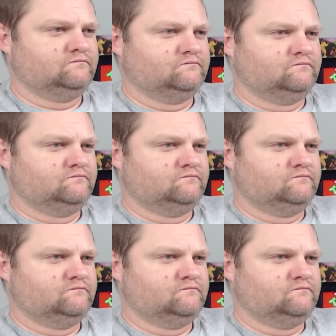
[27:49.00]

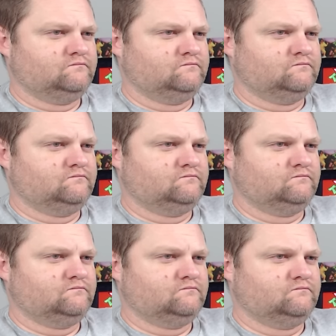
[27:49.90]

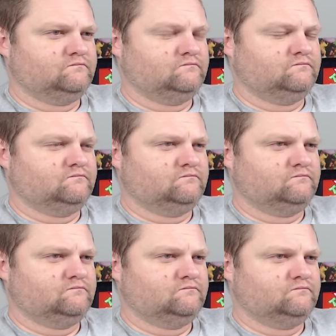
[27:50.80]

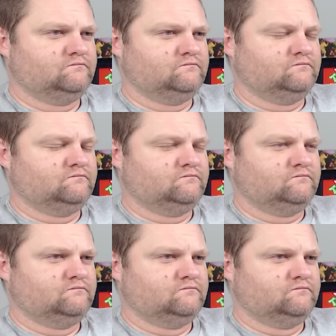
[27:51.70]

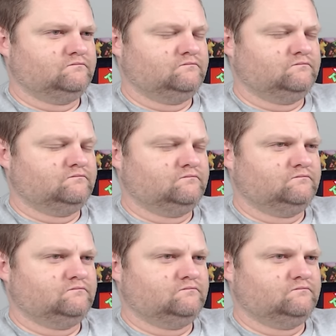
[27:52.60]

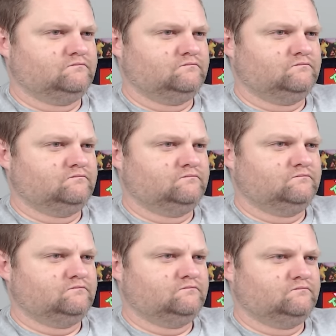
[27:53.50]

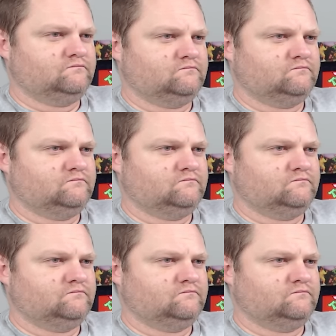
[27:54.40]
(not speaking)